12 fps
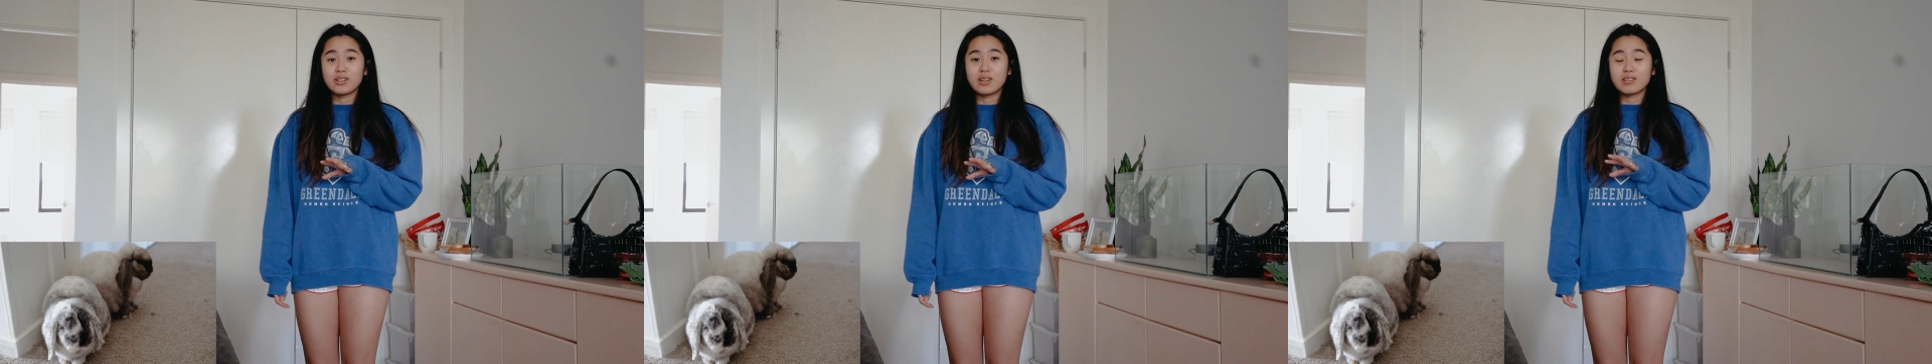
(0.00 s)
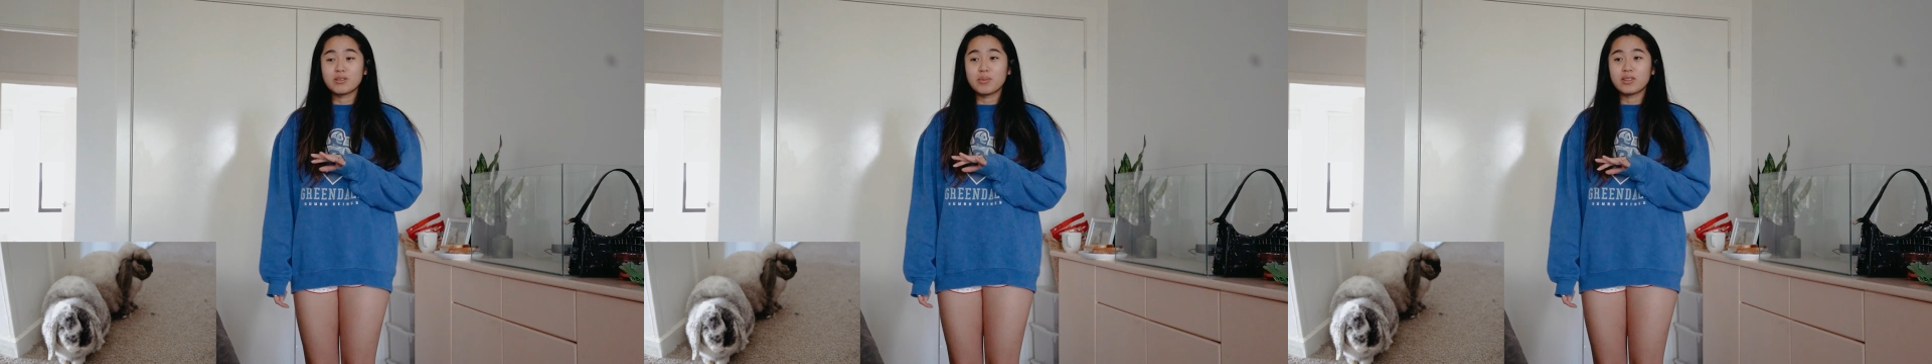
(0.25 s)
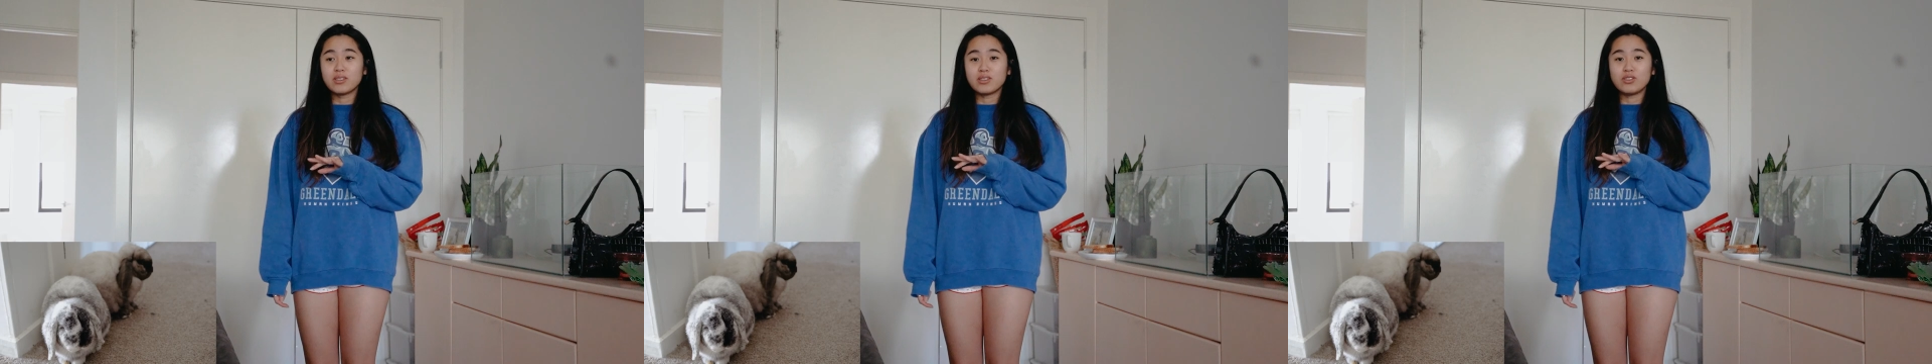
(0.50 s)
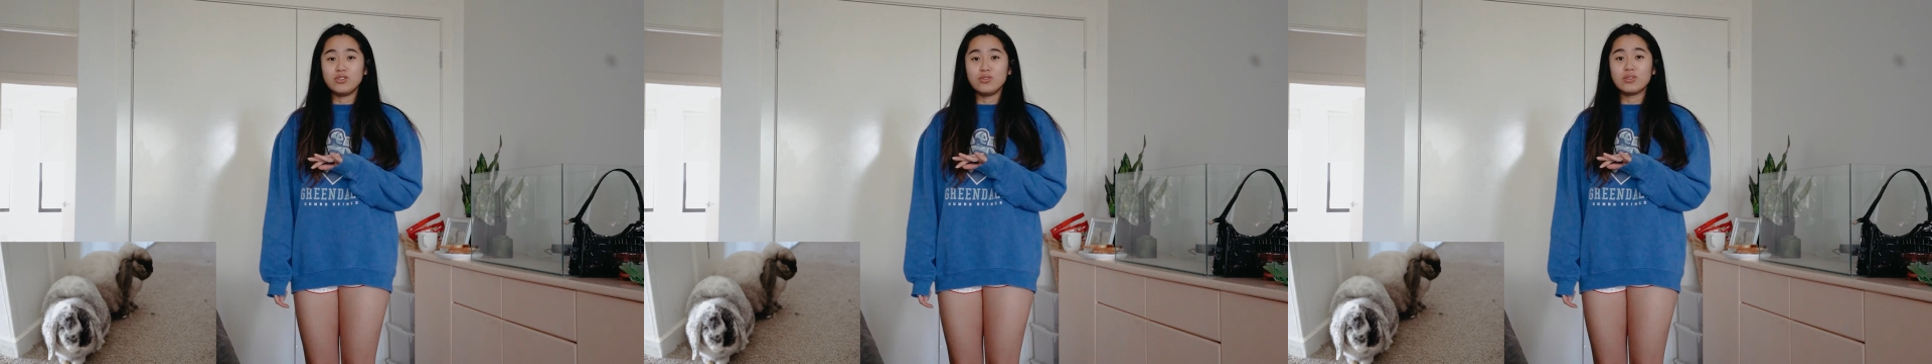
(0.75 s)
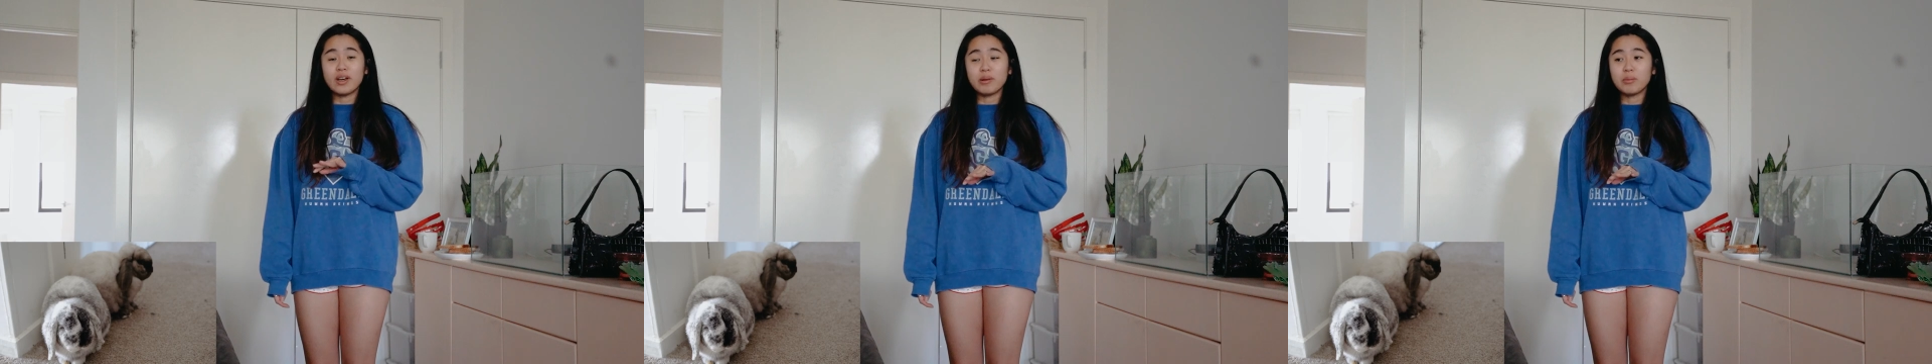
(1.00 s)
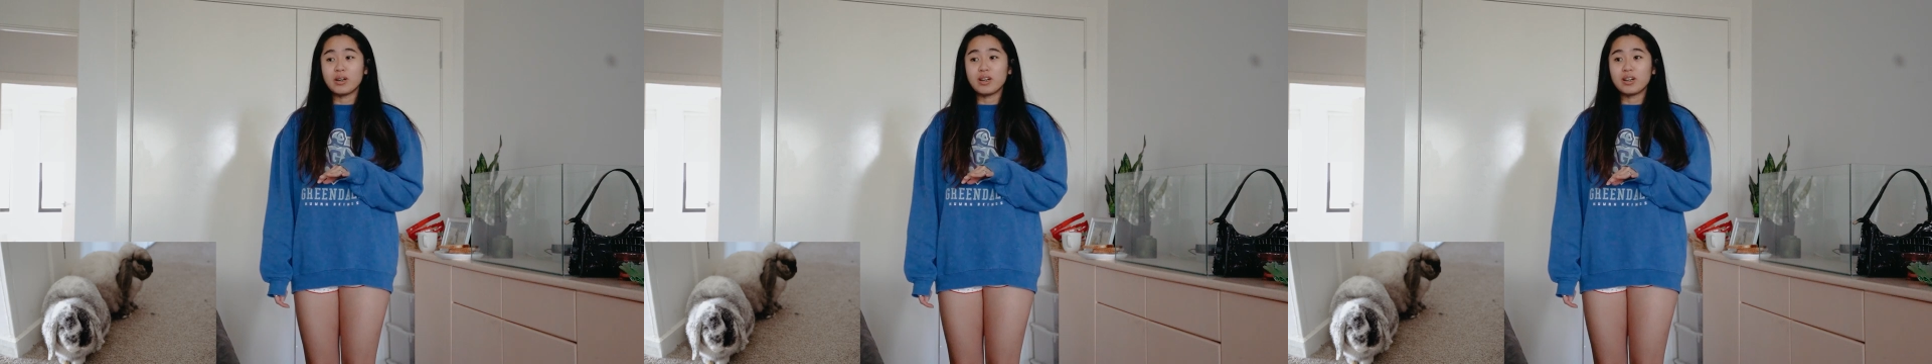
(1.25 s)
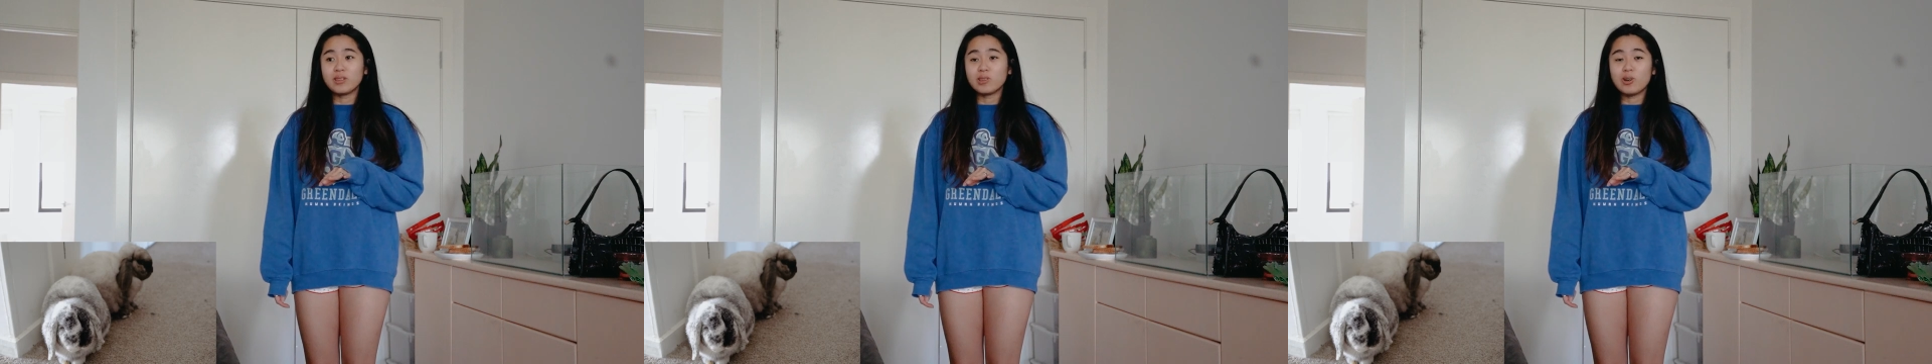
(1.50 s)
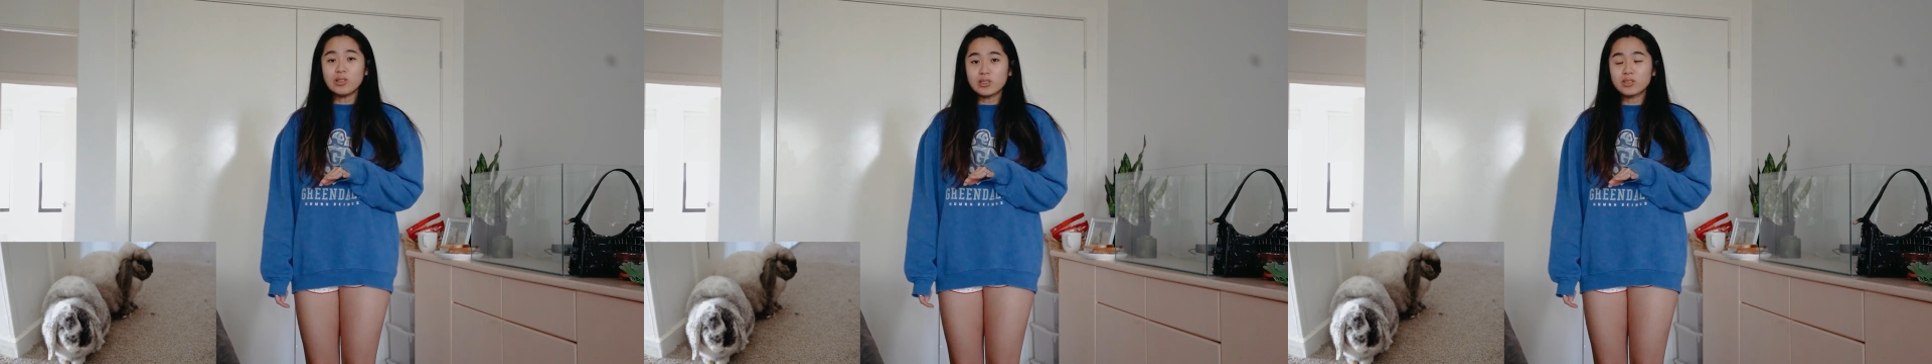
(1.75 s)
you guys about this new nightmare I
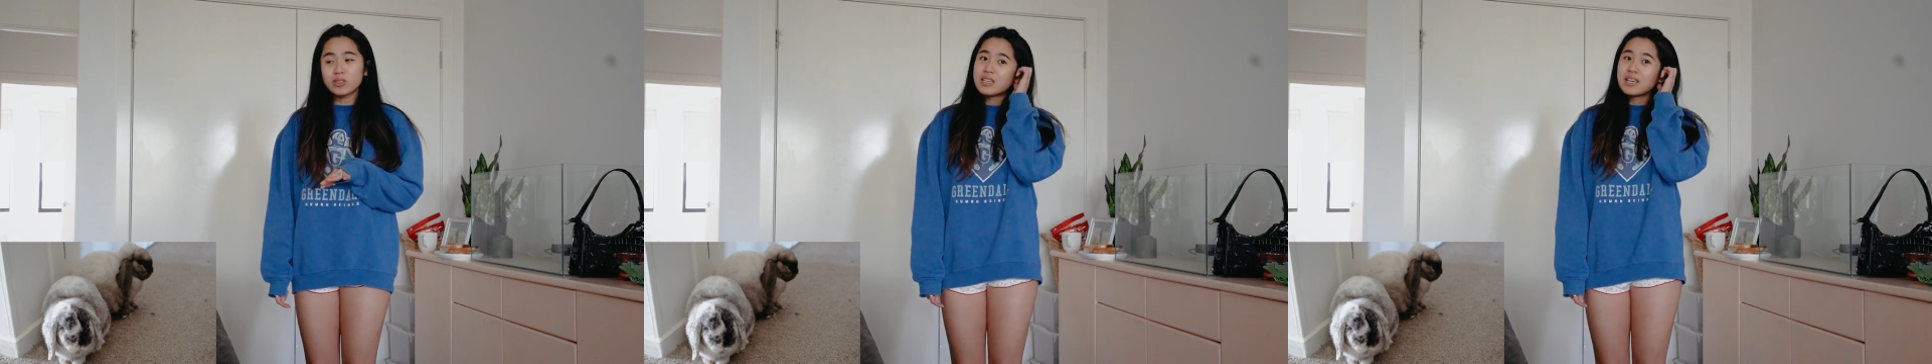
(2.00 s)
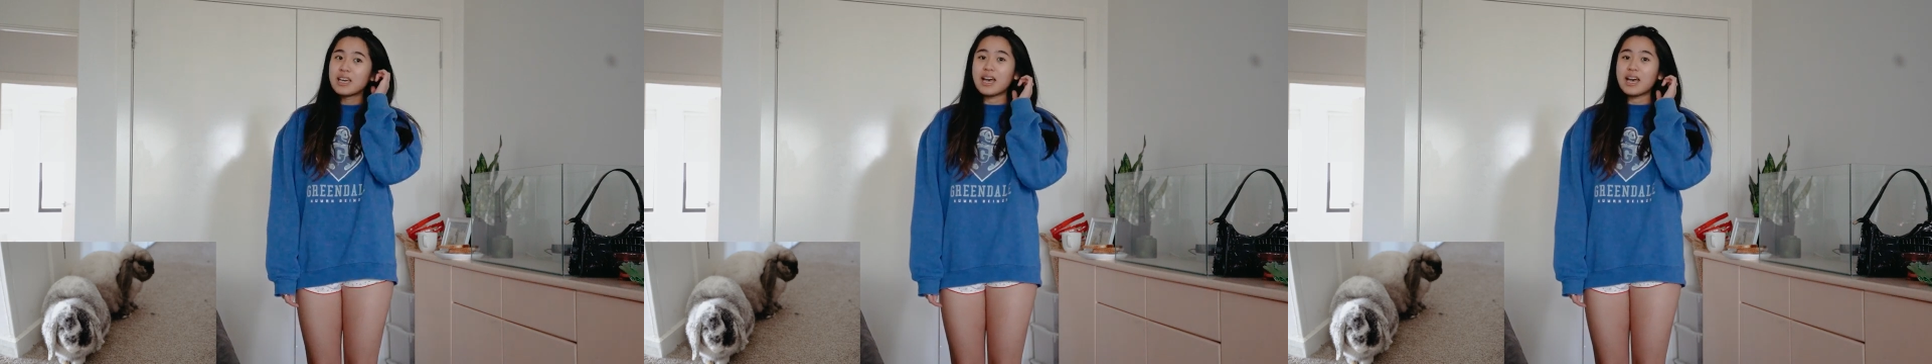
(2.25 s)
unlocked.